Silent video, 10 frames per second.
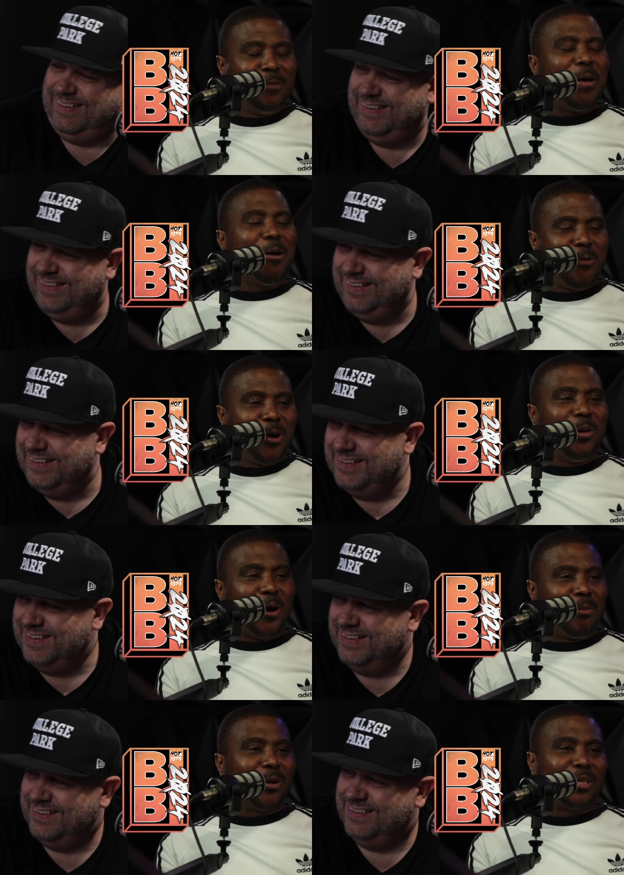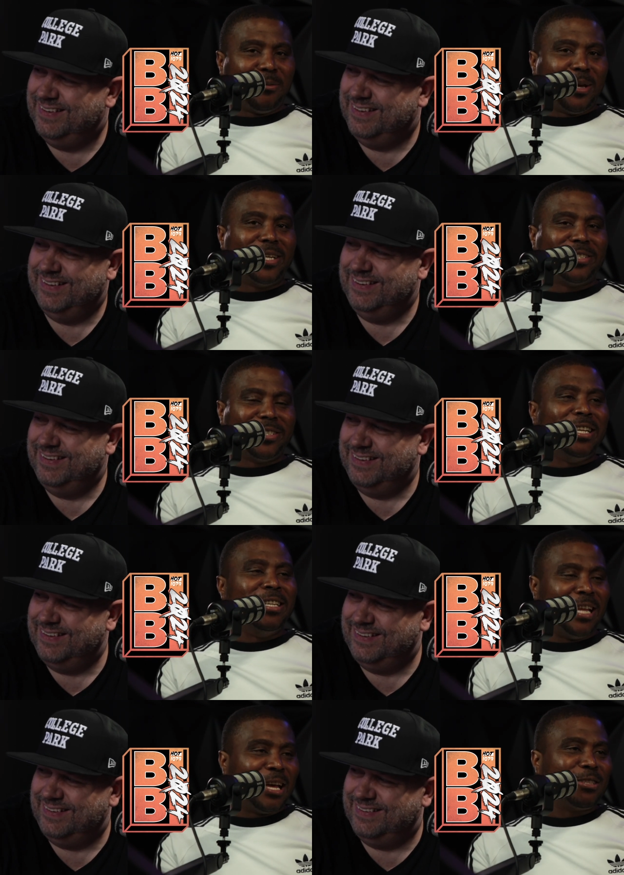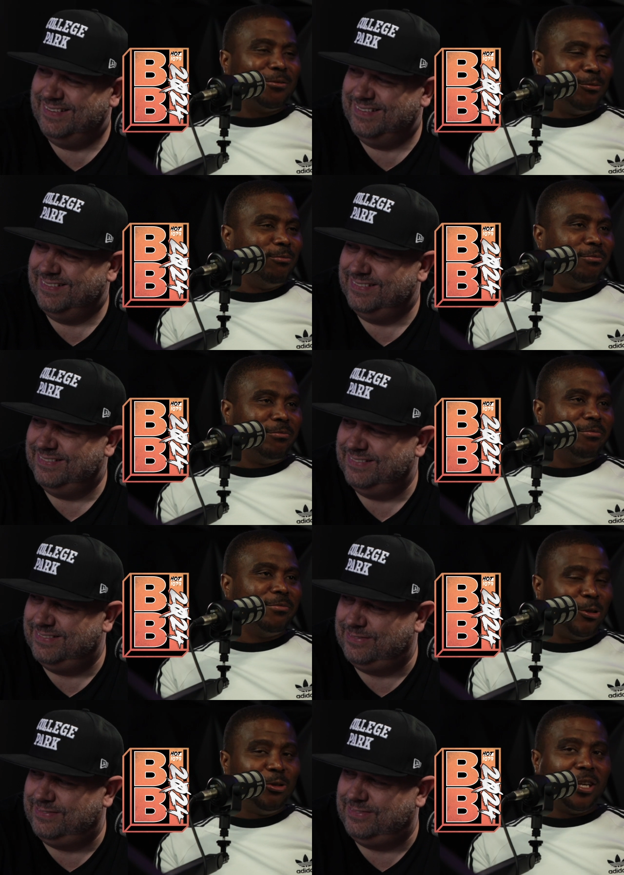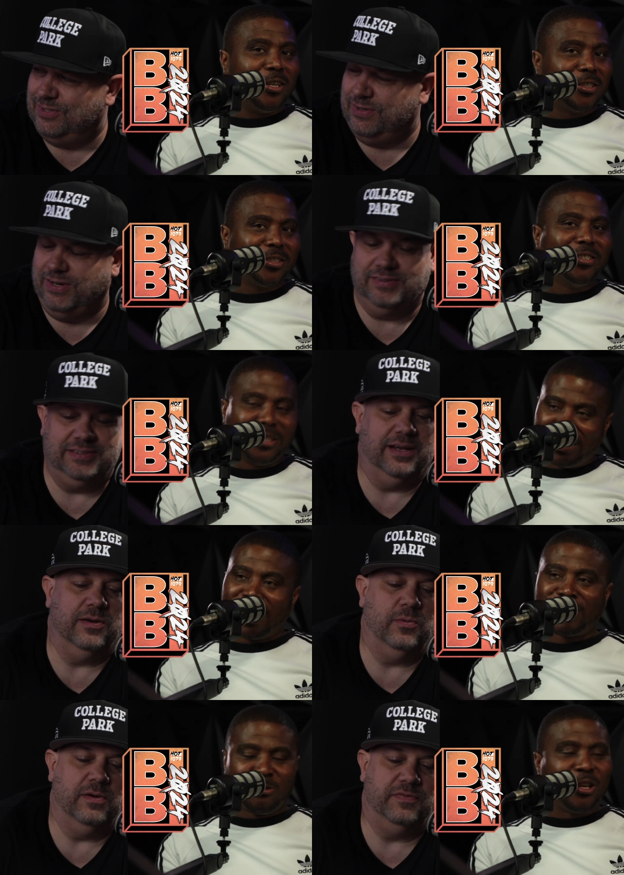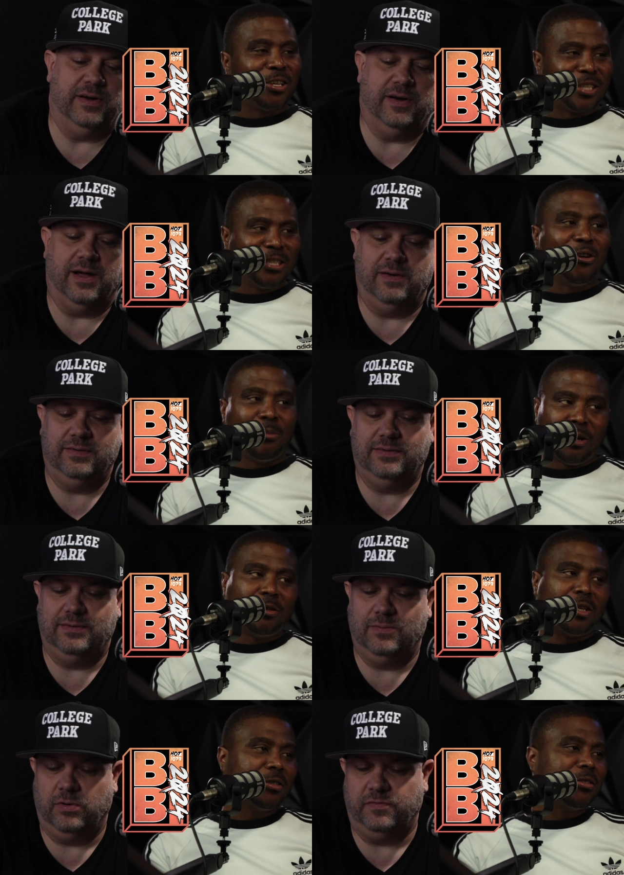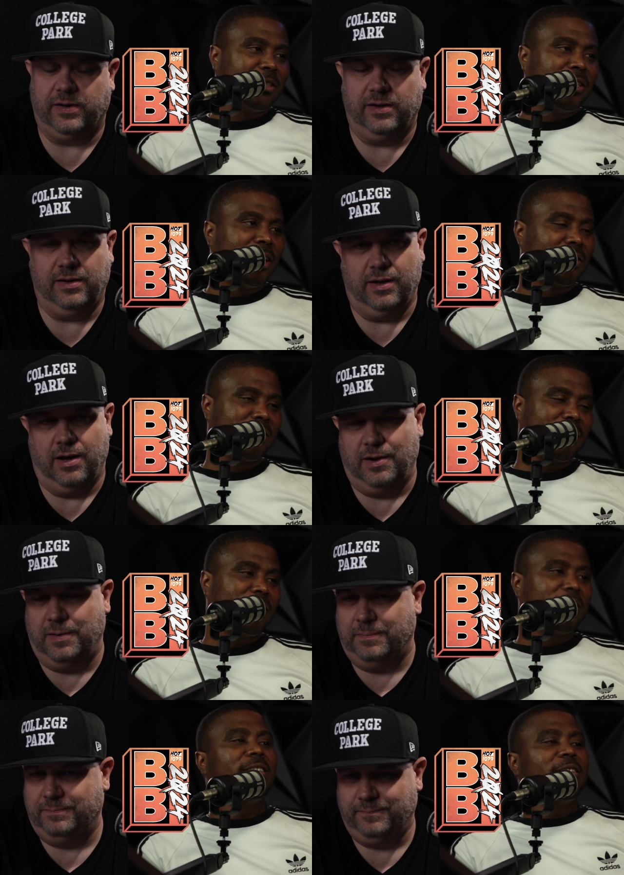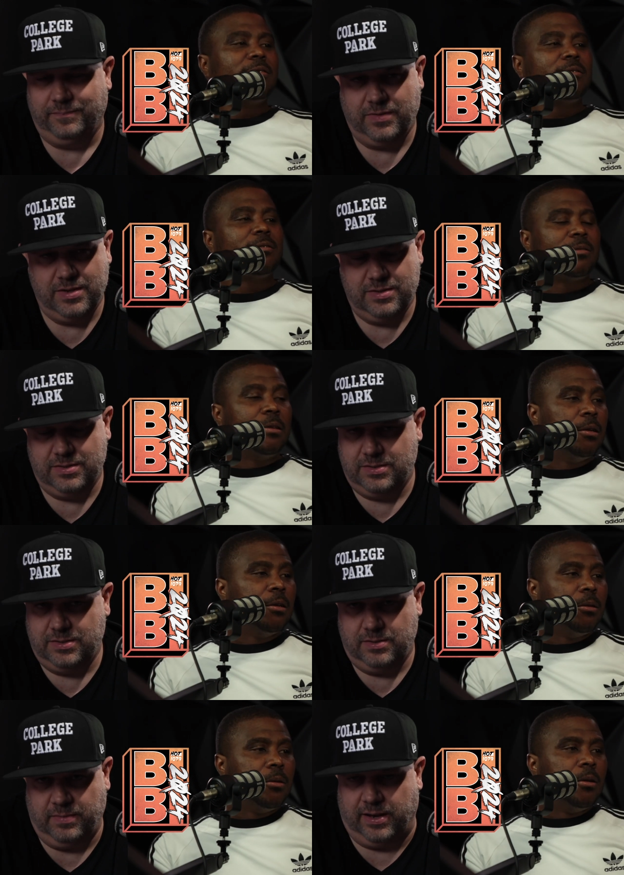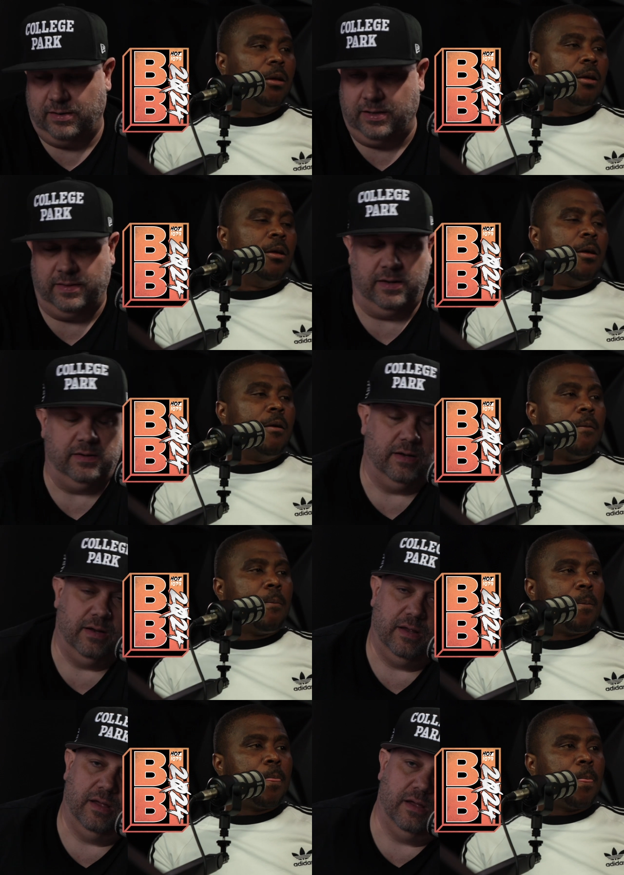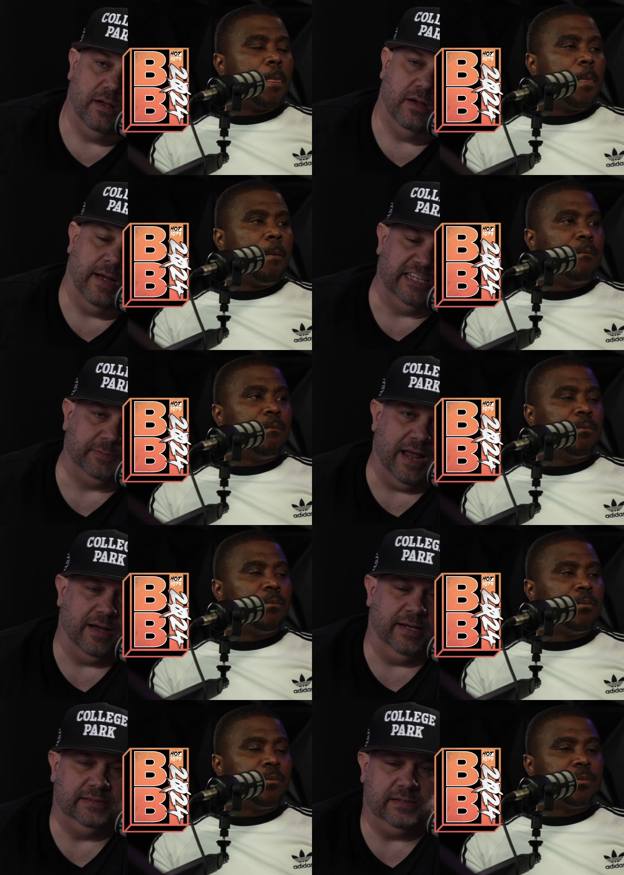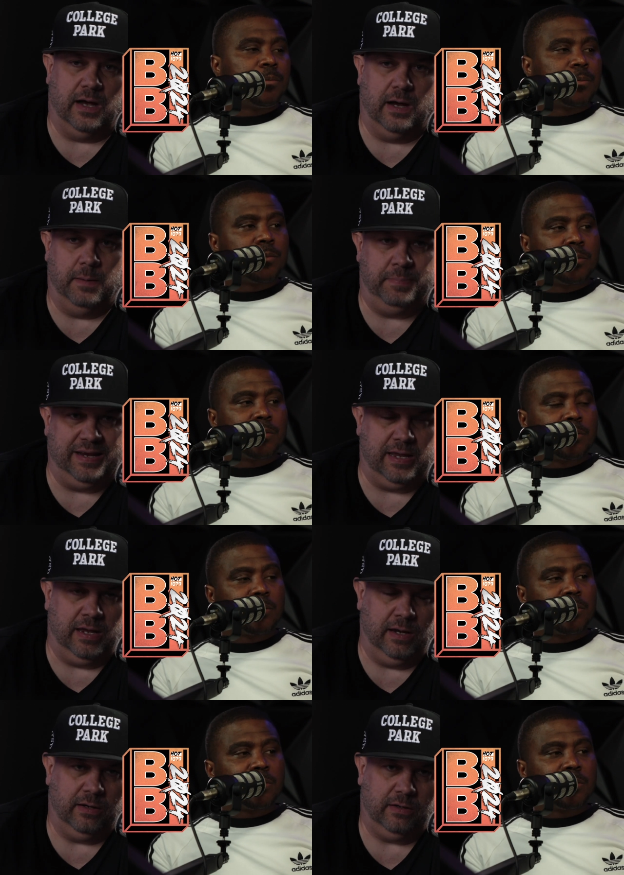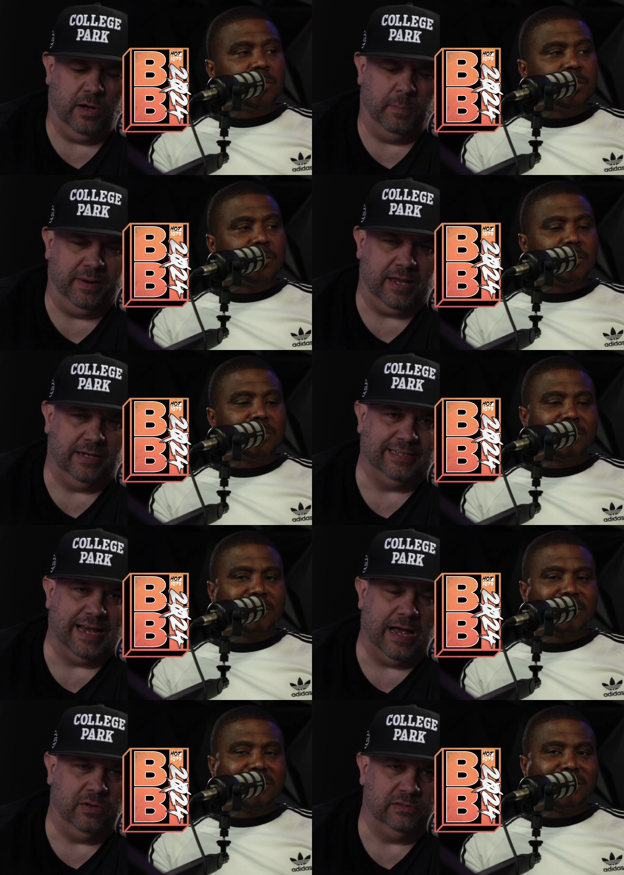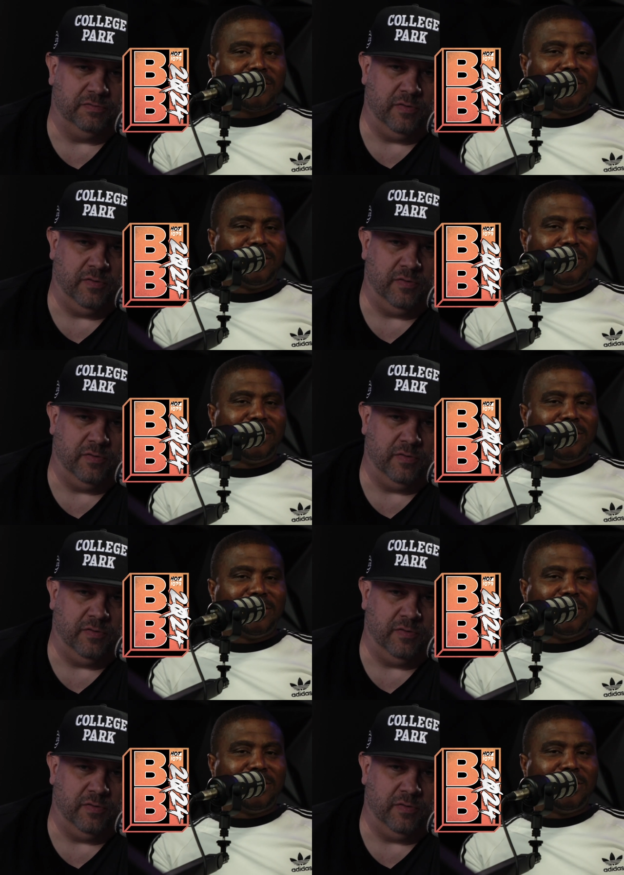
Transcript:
Speaker 1: T Pain will be on Birthday Bash in the next two years. Two years, yeah. The next we'll two years, he's going to be on there. We'll
Speaker 2: yeah. Um, man, and then last but not least, uh, King. You know, BeatKing's a guy who's a